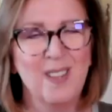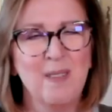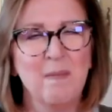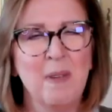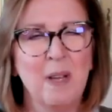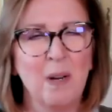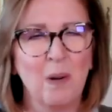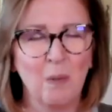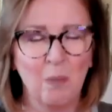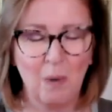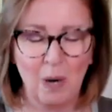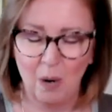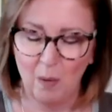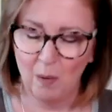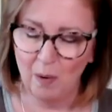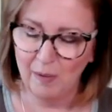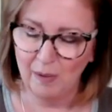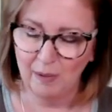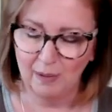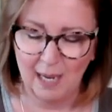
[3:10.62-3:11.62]
the, middle row
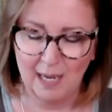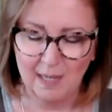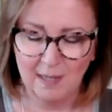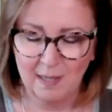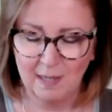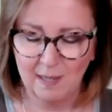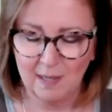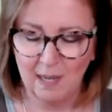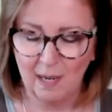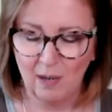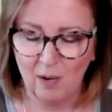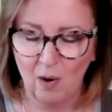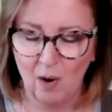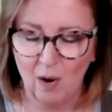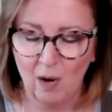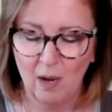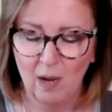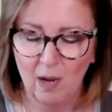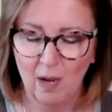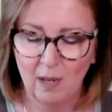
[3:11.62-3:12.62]
are the lessons that
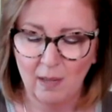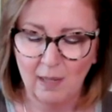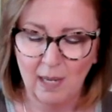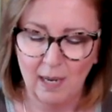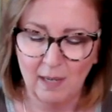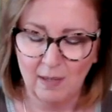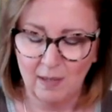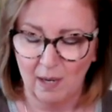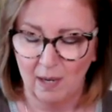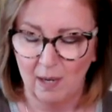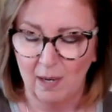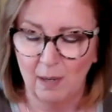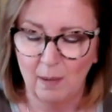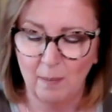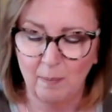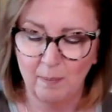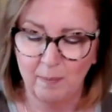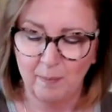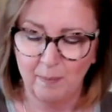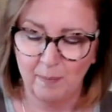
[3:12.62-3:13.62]
car that
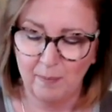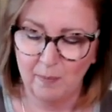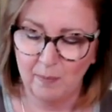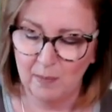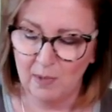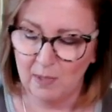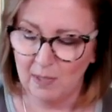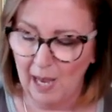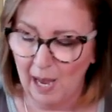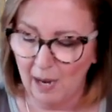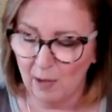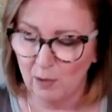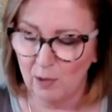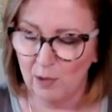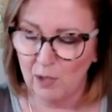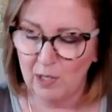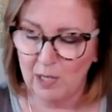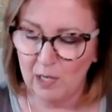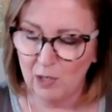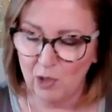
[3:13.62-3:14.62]
um,
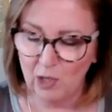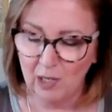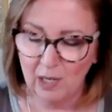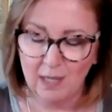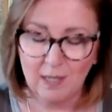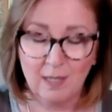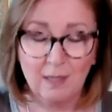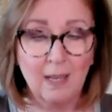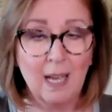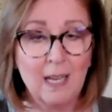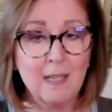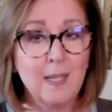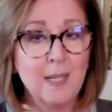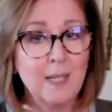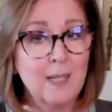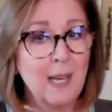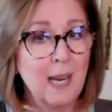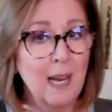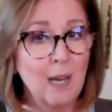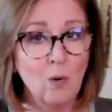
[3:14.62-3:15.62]
Saturn's teaching us,
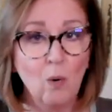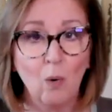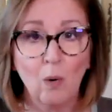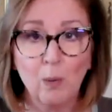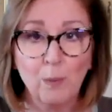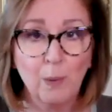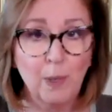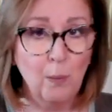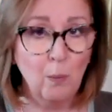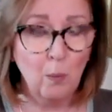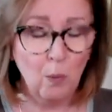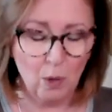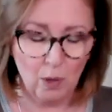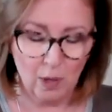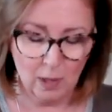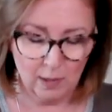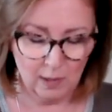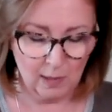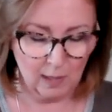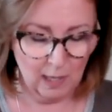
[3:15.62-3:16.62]
lessons and or
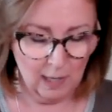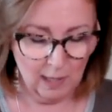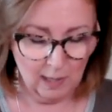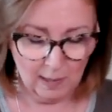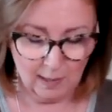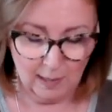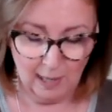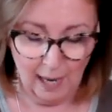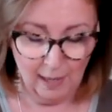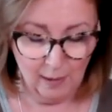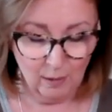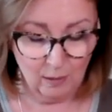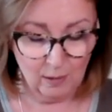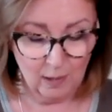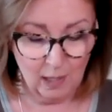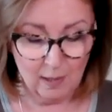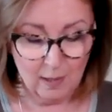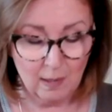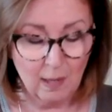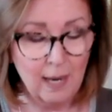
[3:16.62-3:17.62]
rewards. Saturn
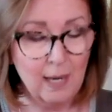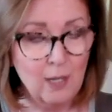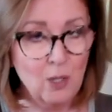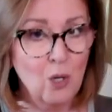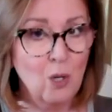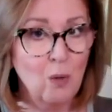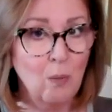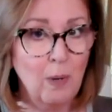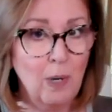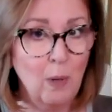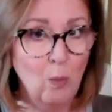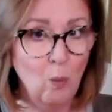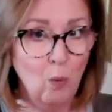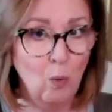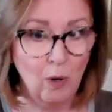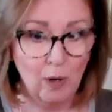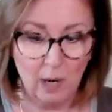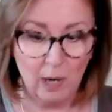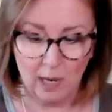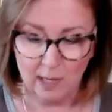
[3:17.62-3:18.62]
does like to
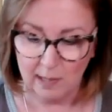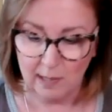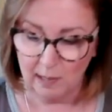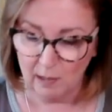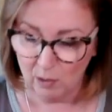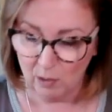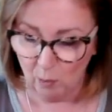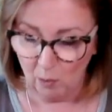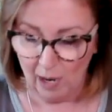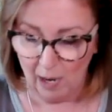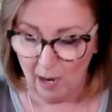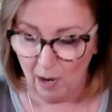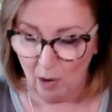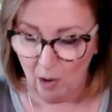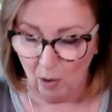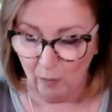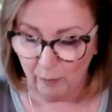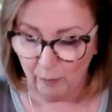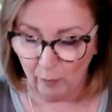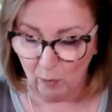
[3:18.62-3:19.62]
reward us as
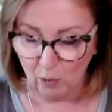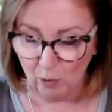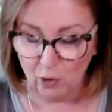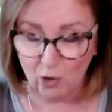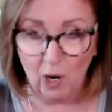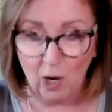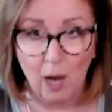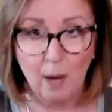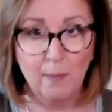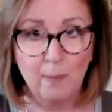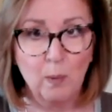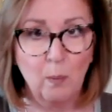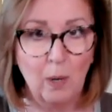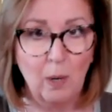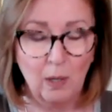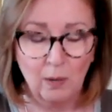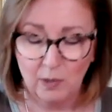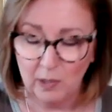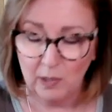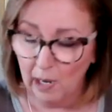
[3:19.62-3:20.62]
well for jobs
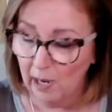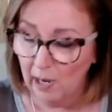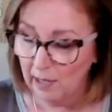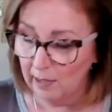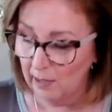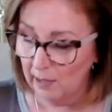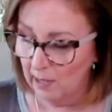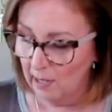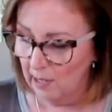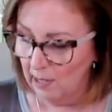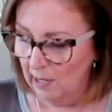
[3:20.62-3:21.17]
well done.